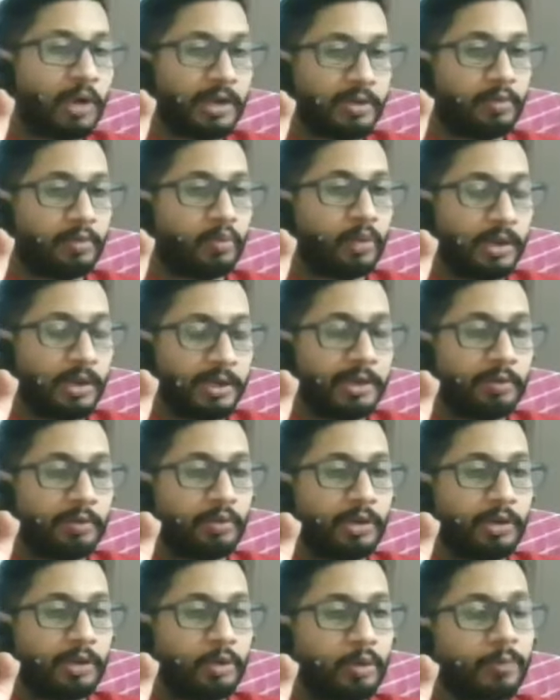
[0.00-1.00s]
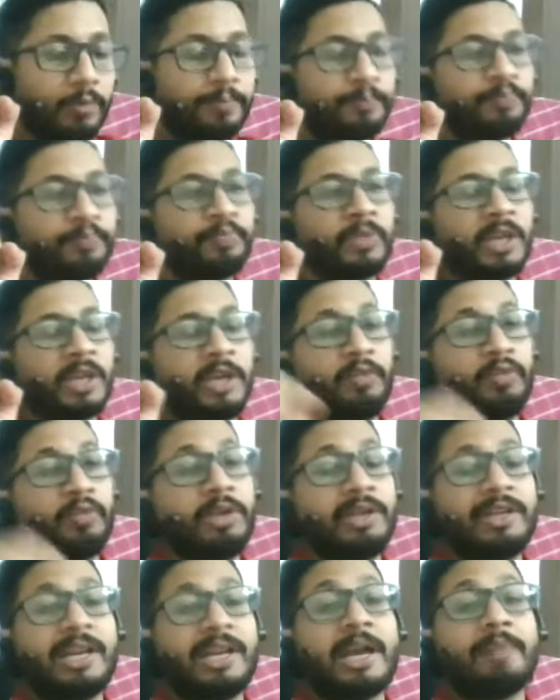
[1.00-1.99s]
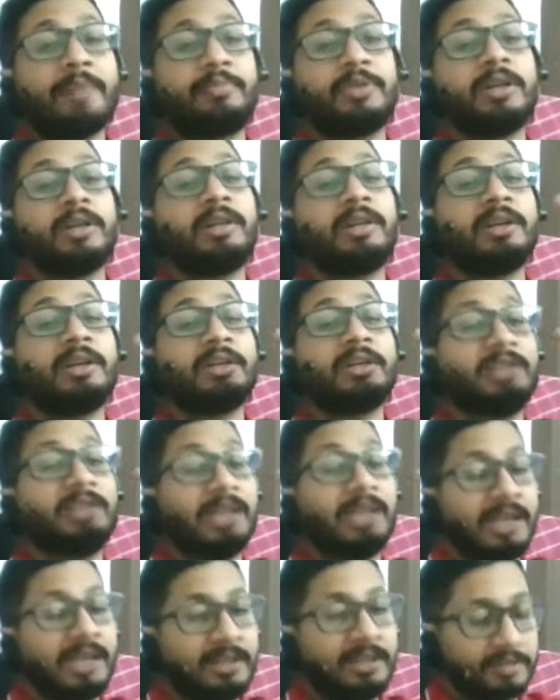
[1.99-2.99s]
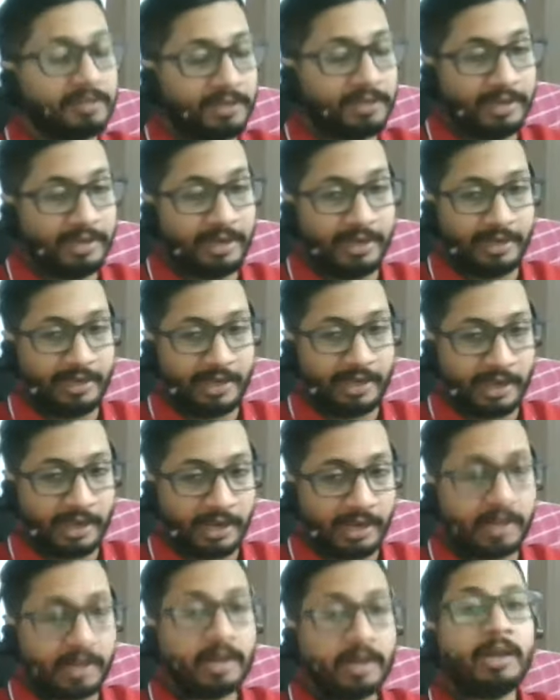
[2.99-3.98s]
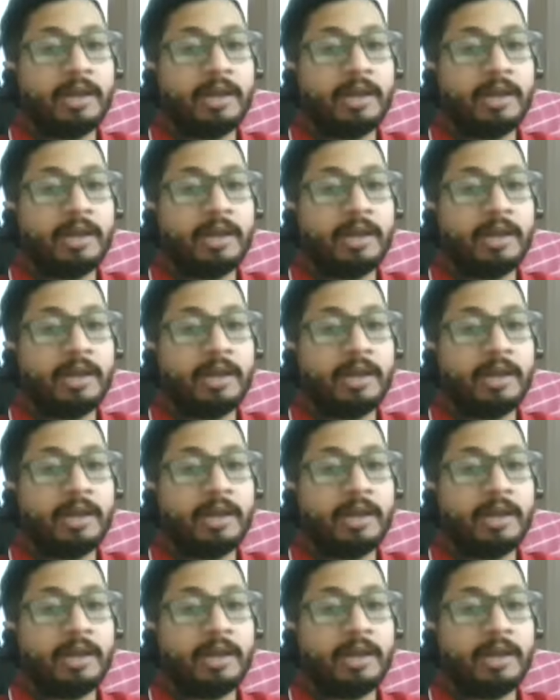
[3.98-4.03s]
what it will do? It will capture the changed data